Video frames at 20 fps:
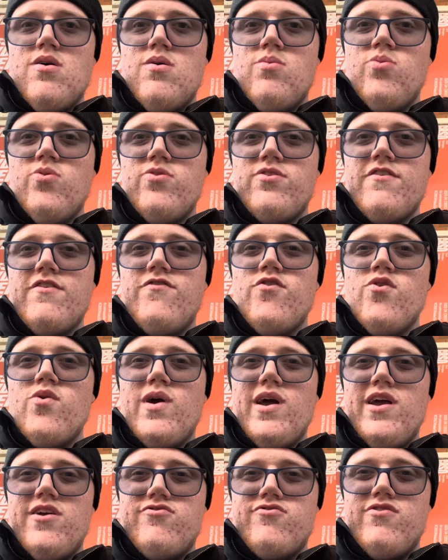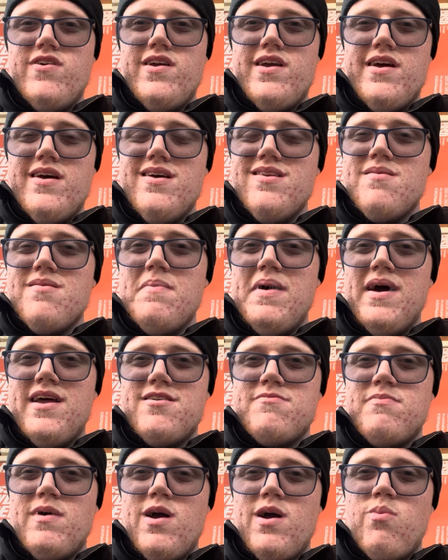Worcester Foregate Street is
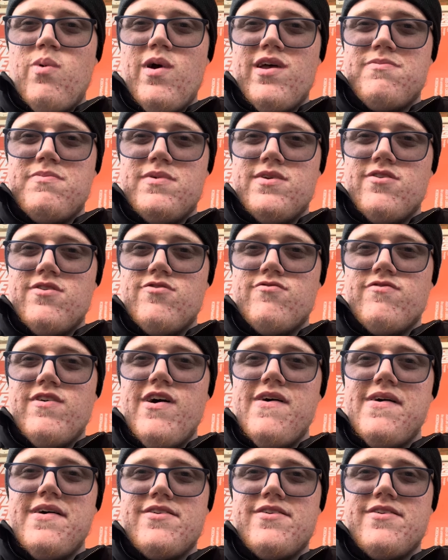managed by West Midlands well.